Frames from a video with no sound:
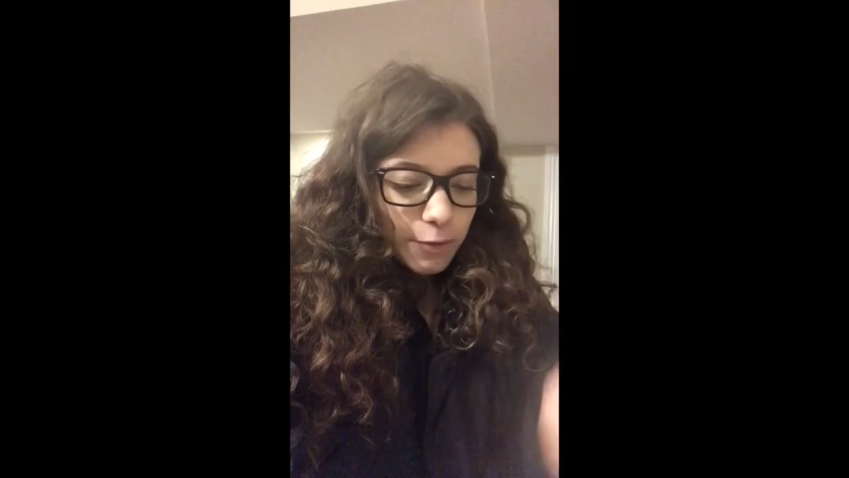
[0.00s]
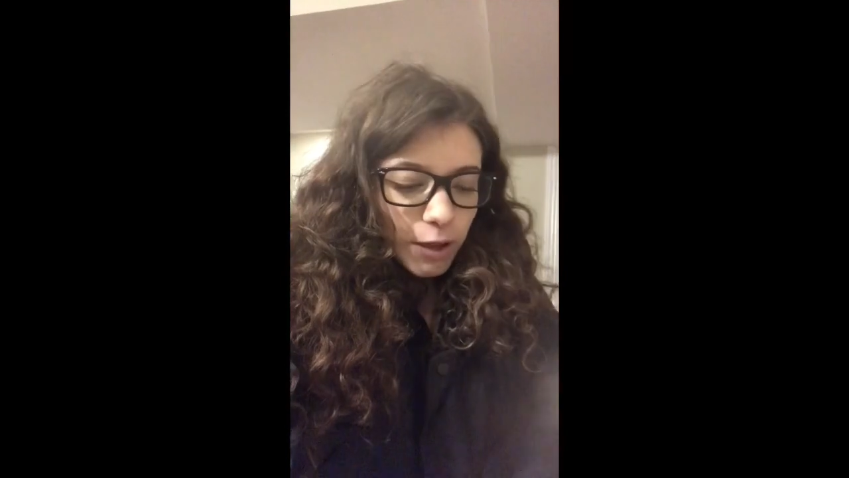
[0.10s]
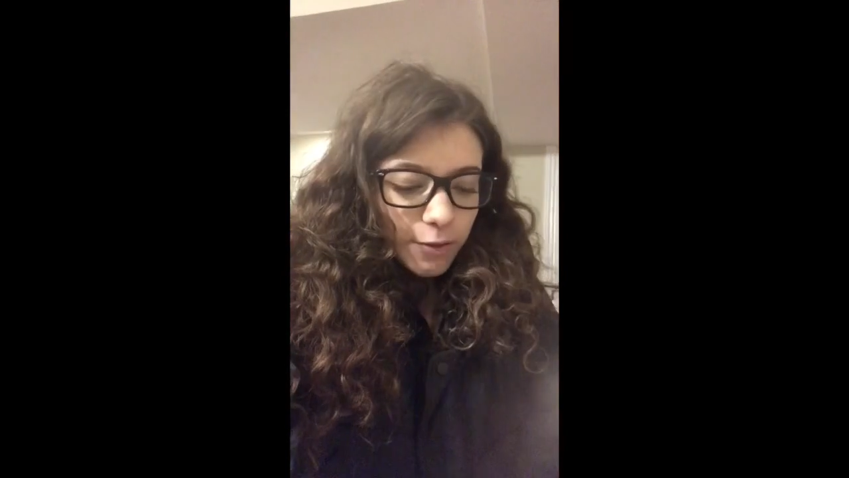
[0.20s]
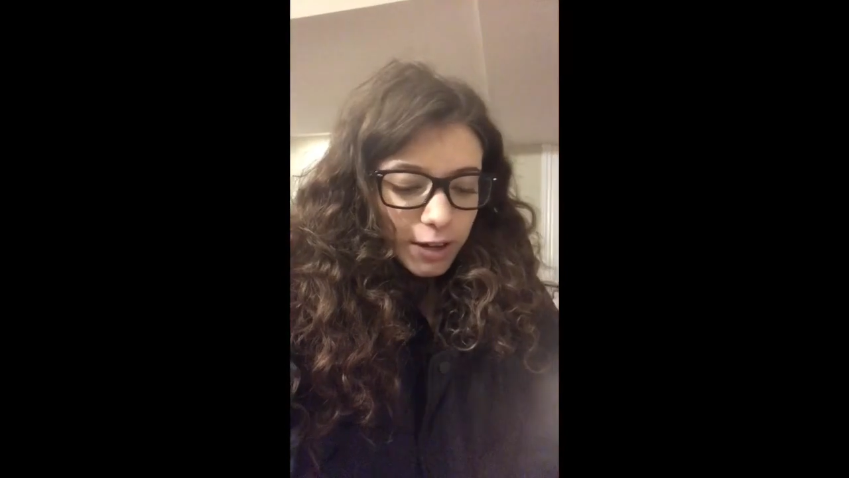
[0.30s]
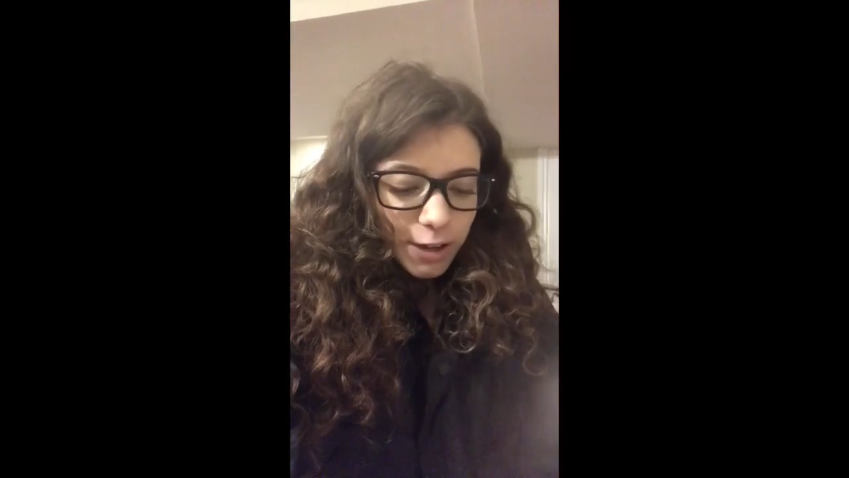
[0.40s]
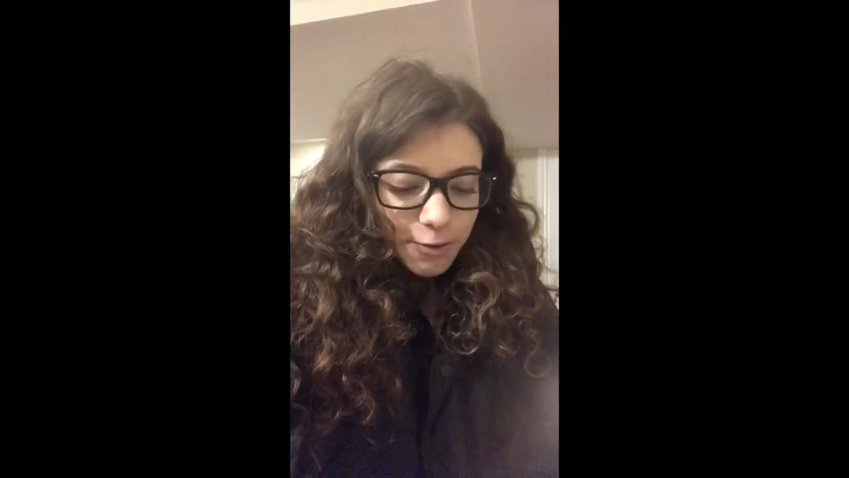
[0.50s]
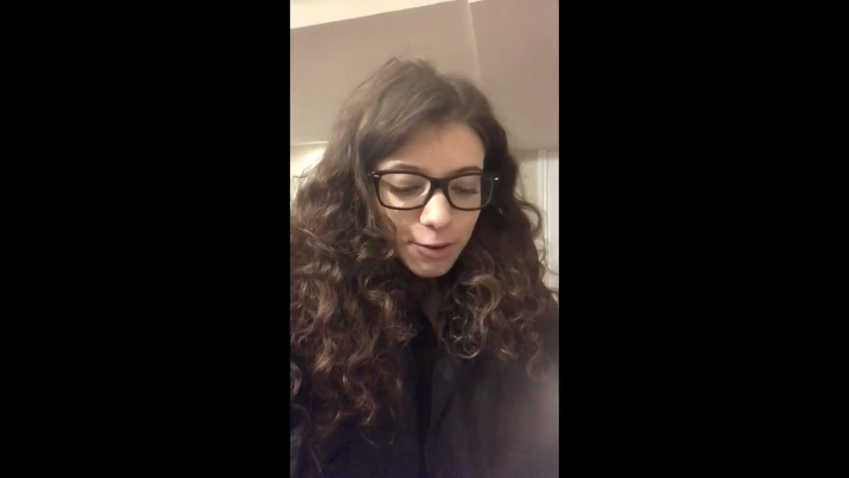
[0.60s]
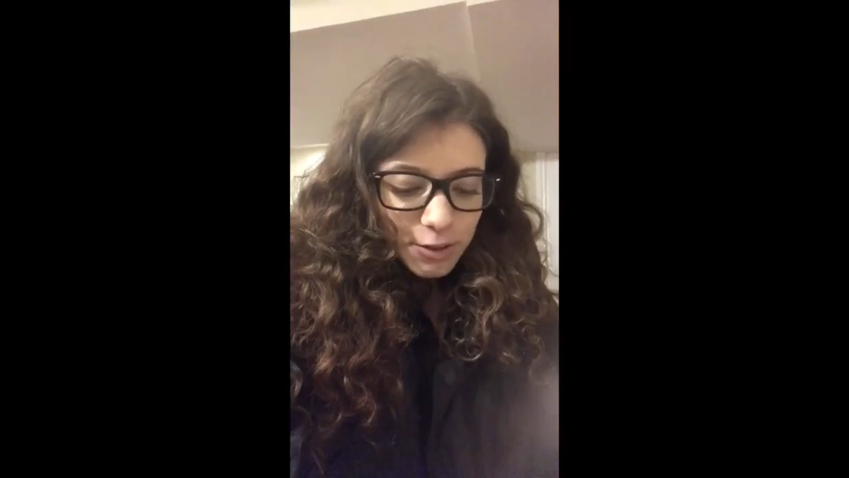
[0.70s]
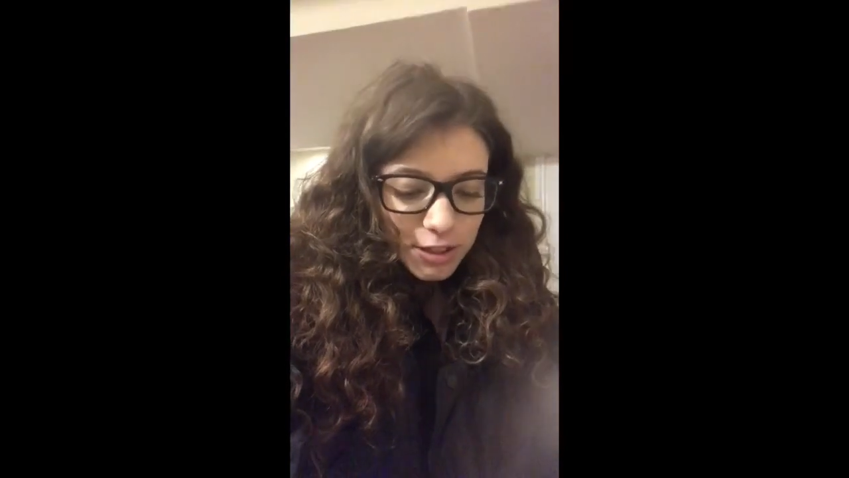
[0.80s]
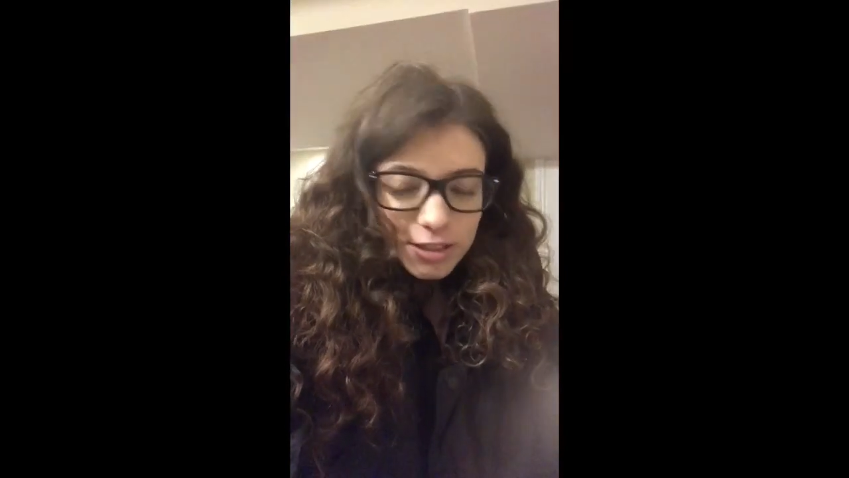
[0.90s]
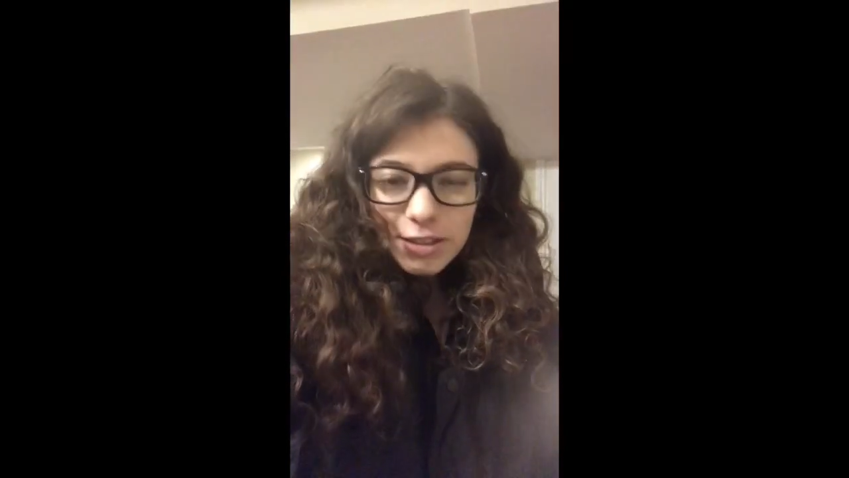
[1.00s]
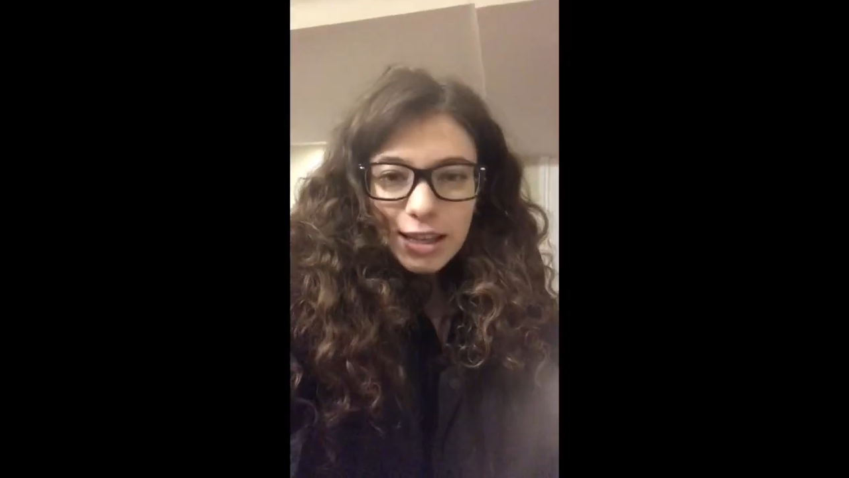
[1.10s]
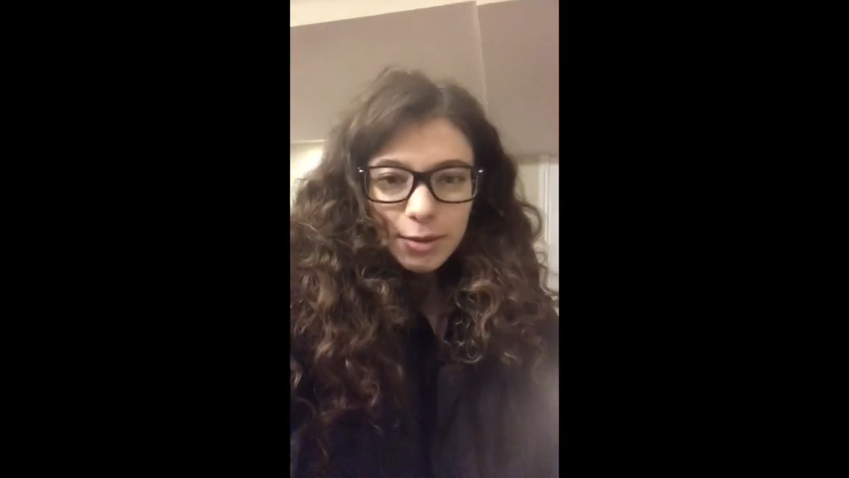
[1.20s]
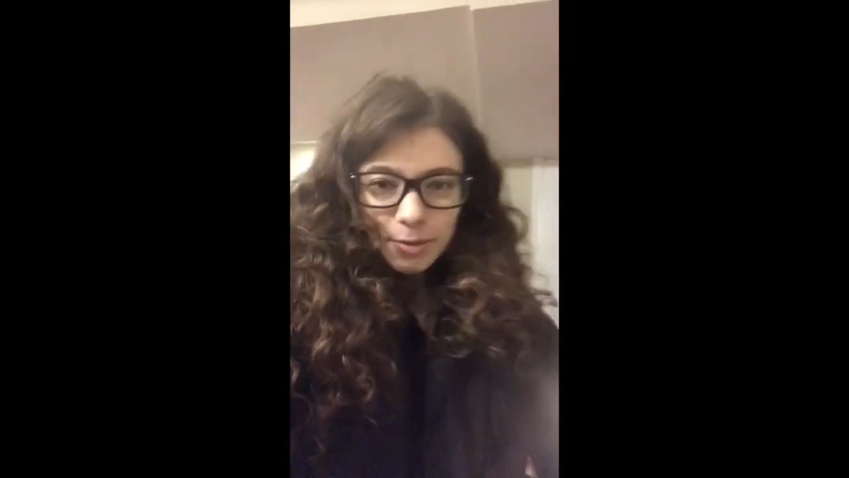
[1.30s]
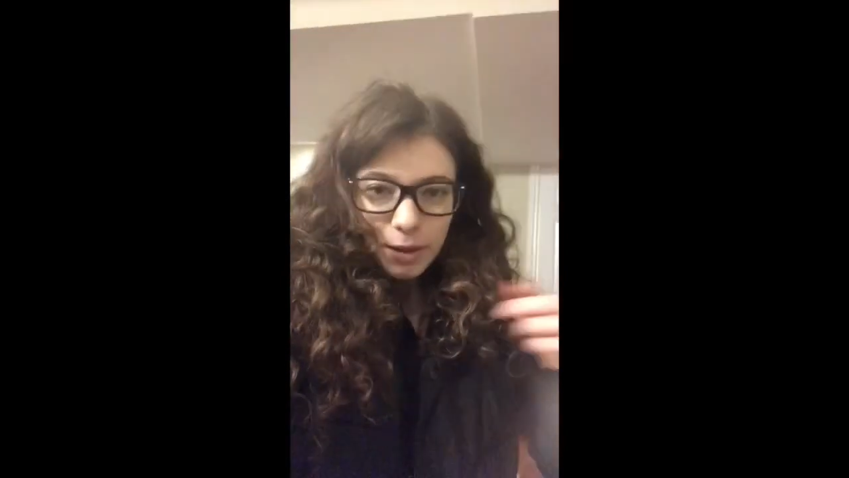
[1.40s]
If you have an iPhone, you could just like